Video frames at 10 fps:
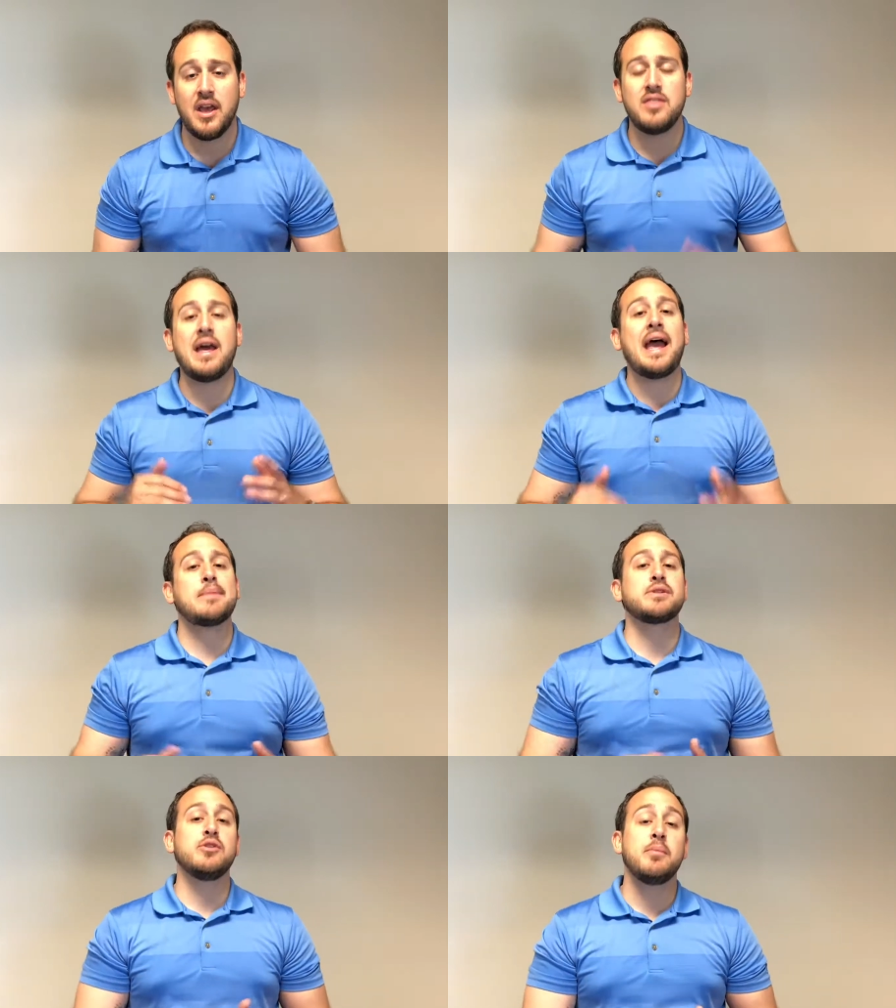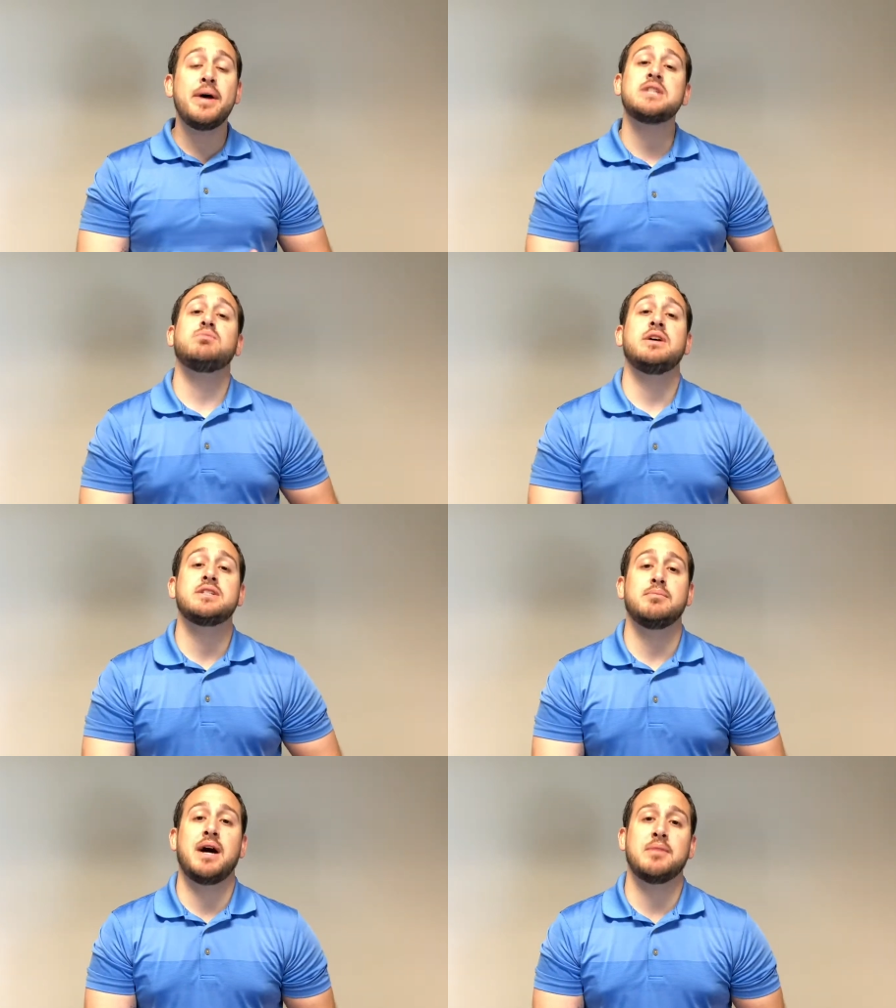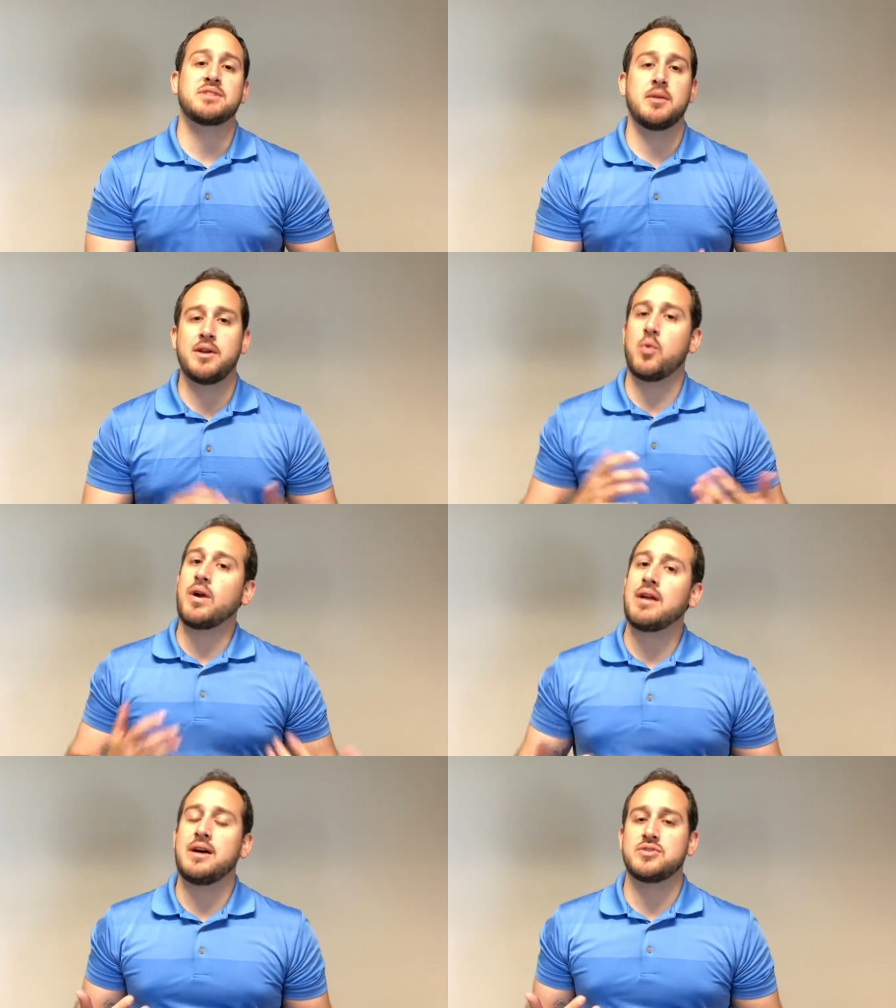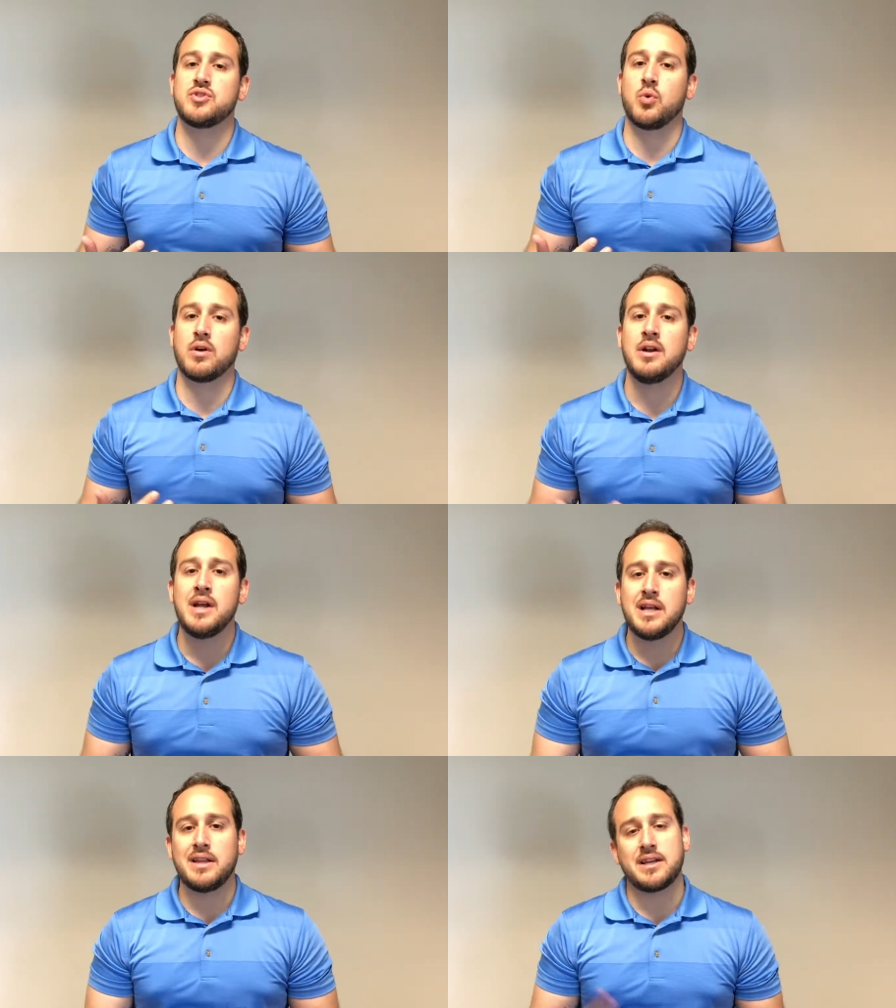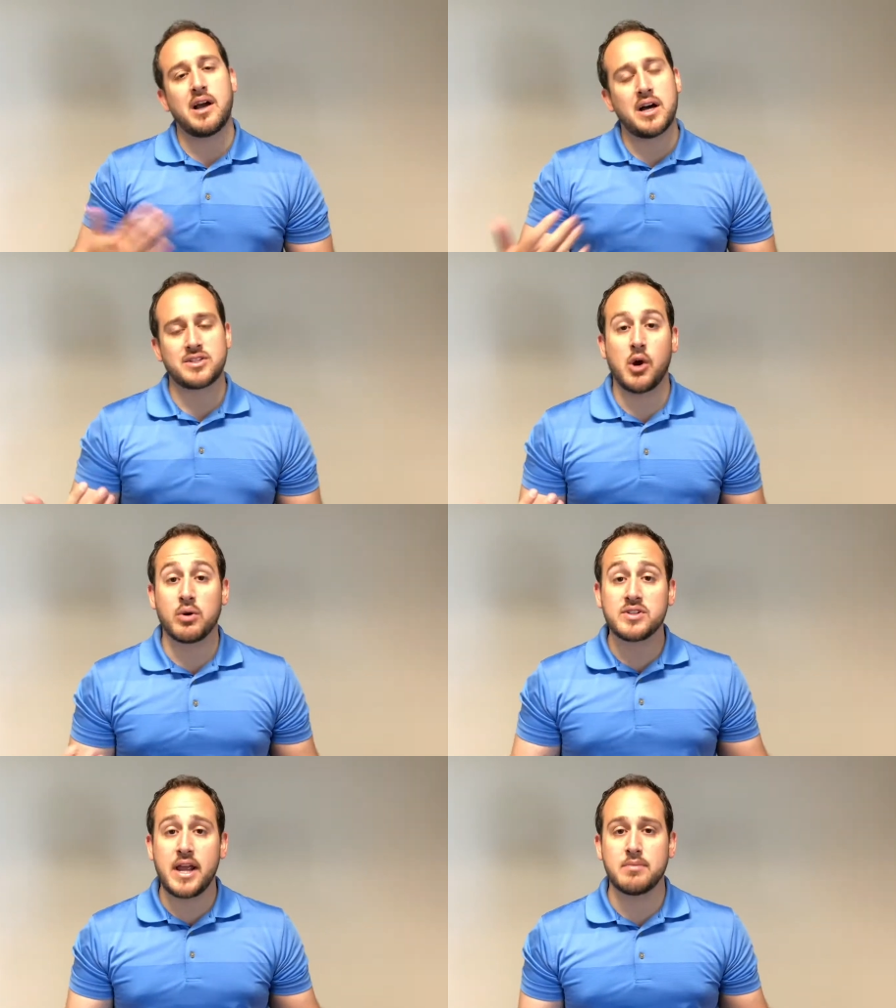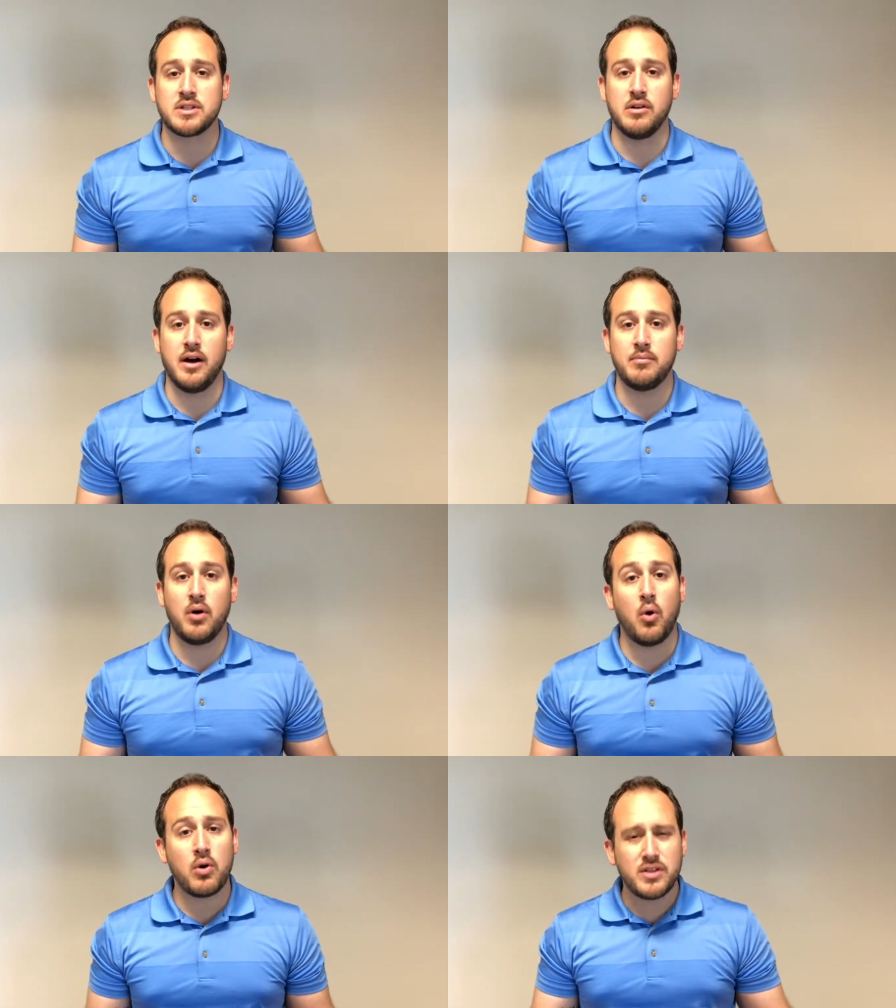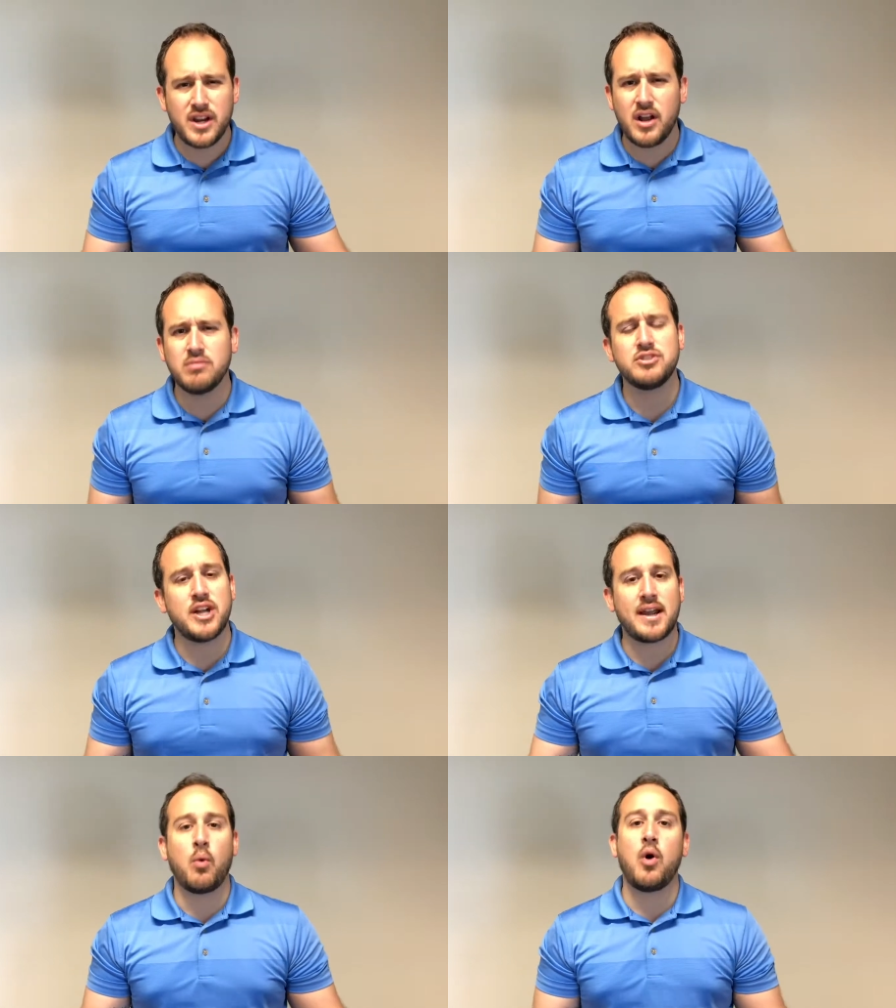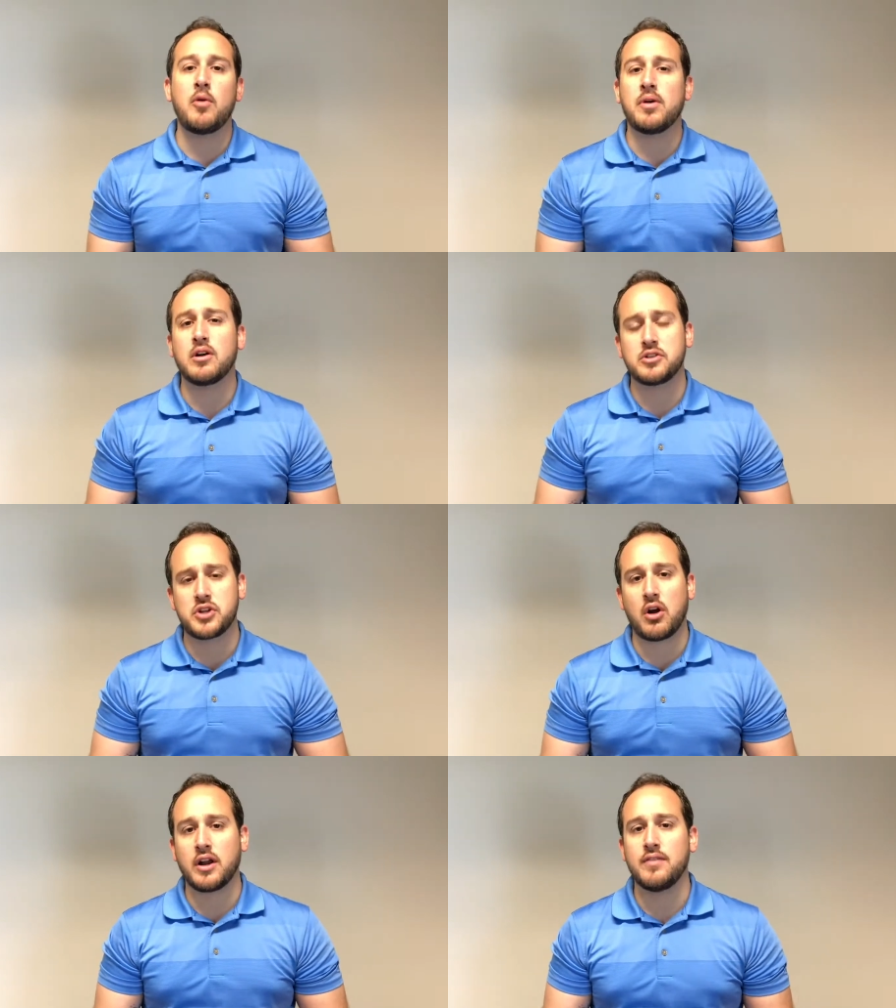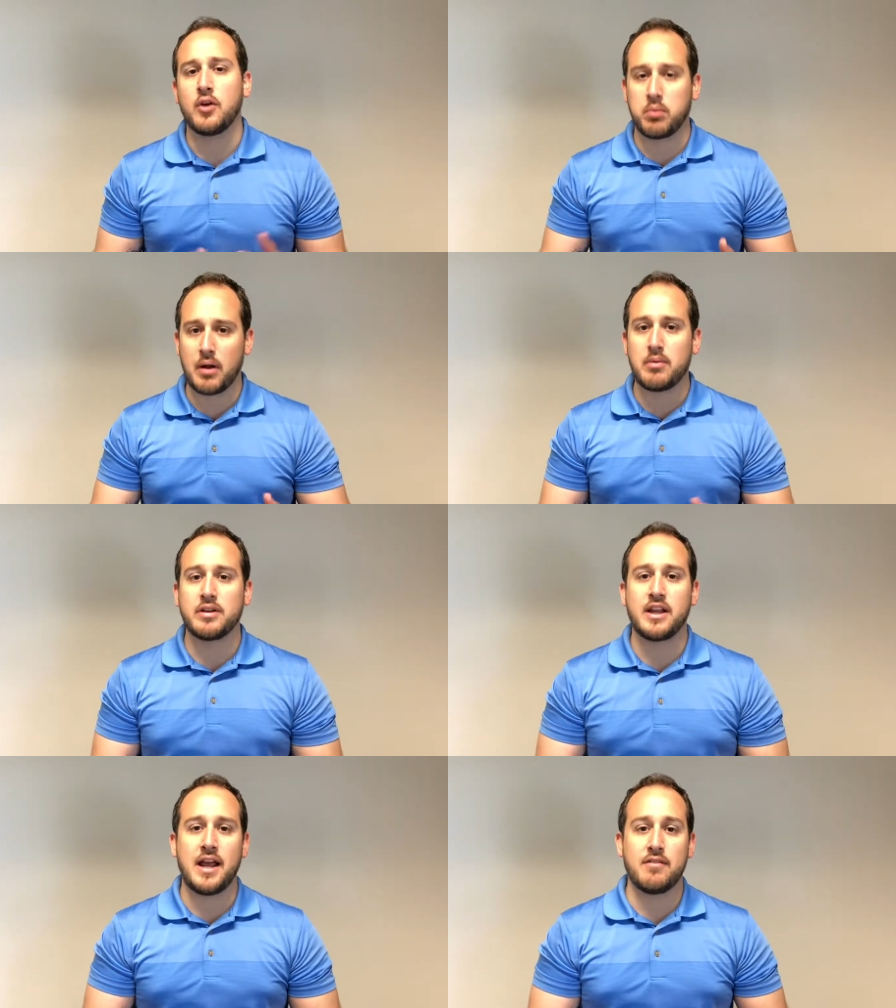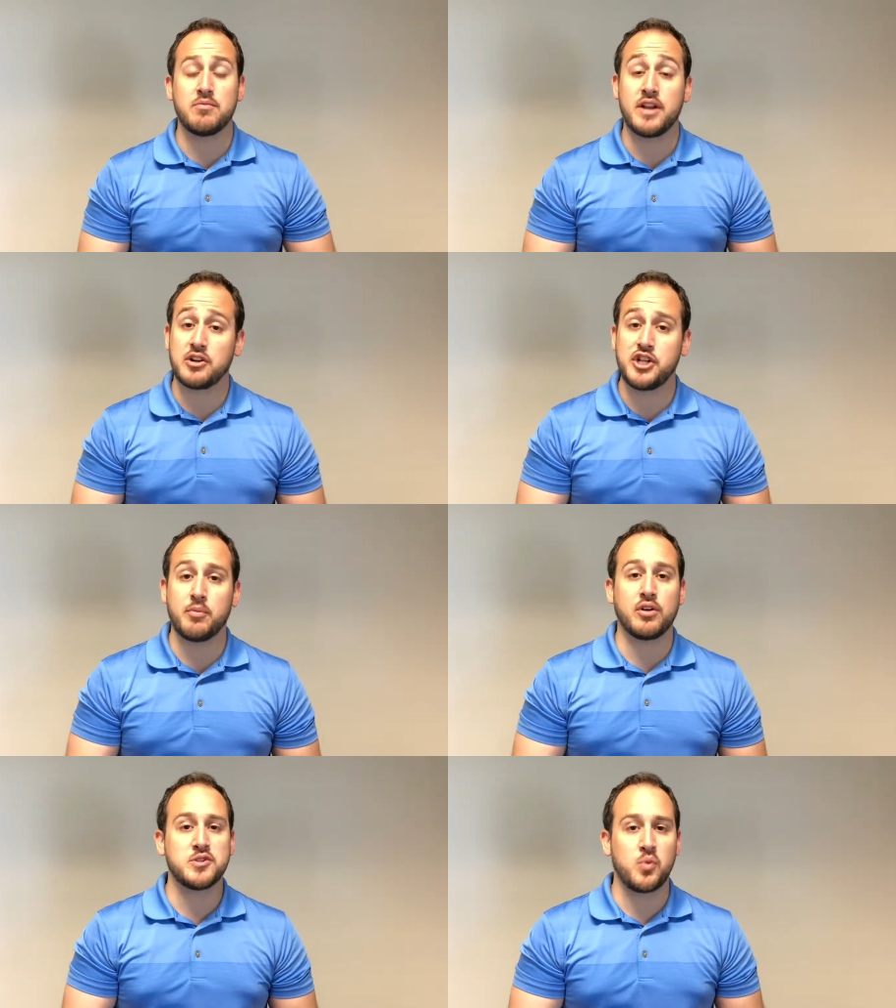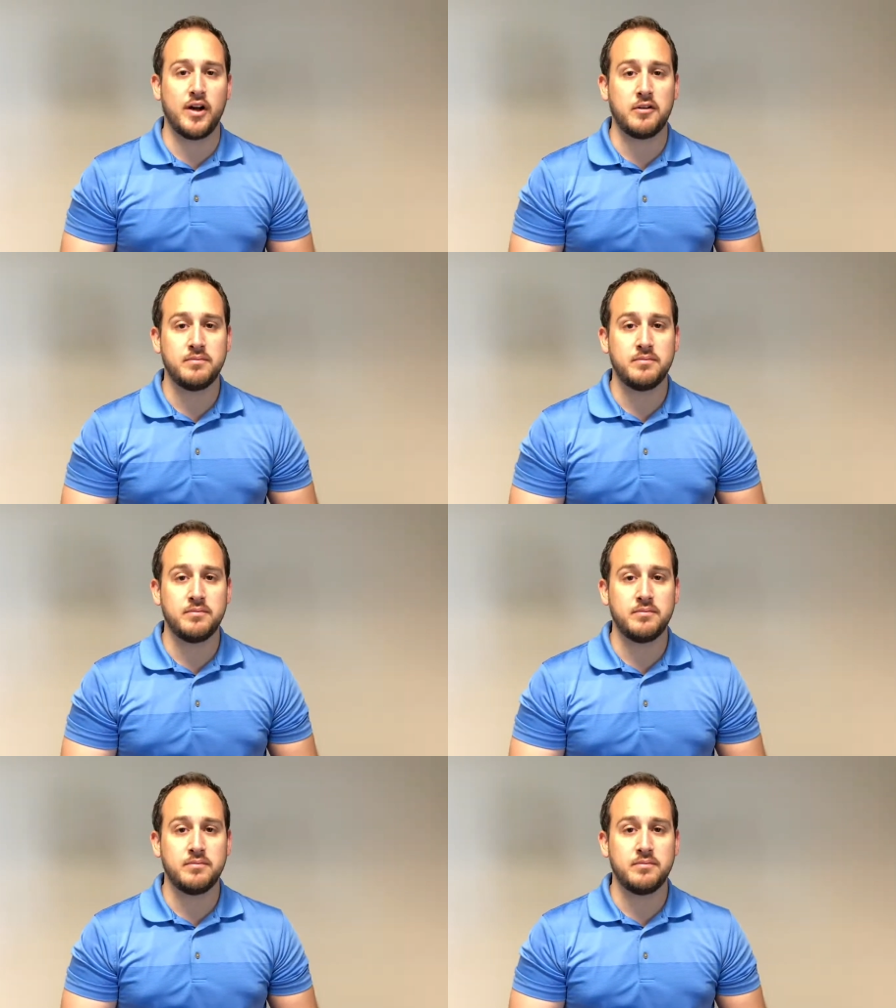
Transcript: The absolute best place to buy them is going to be a warehouse store like Costco or Sam's Club. Or, you know, check out Walmart or Target. They're probably going to have them there cheaper as well.